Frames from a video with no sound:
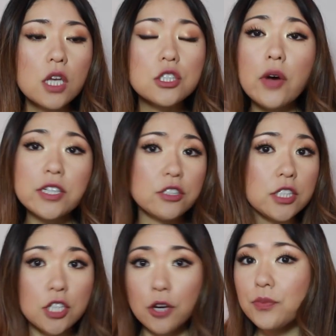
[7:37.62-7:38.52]
So, as you
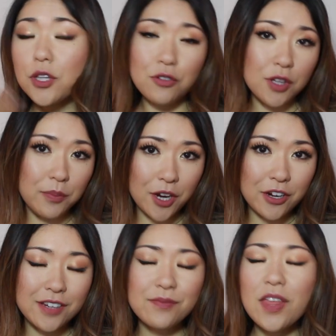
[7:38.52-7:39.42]
guys know, newly
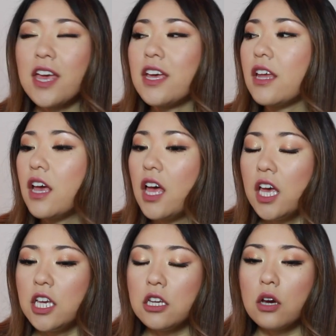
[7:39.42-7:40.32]
married, and
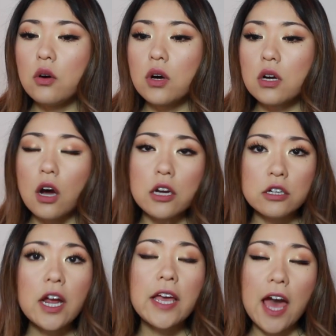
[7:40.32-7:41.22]
you know, Connor
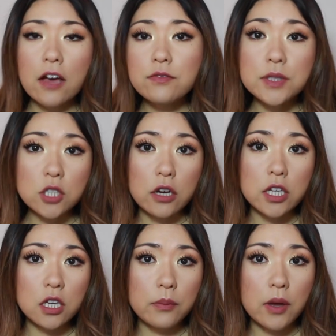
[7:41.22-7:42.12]
and I have been
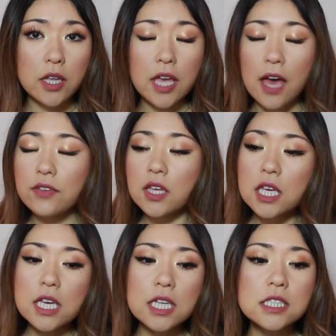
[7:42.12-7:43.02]
talking about like having
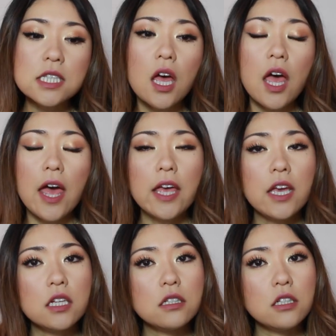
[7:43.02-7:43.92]
kids
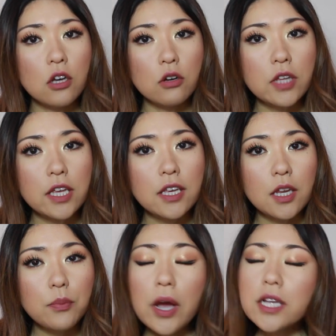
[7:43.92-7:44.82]
and, you know, like
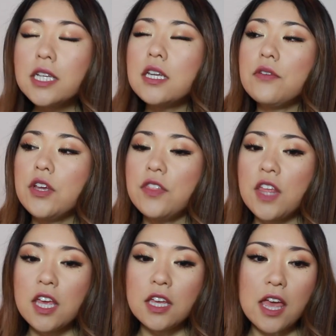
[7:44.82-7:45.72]
getting pregnant and everything.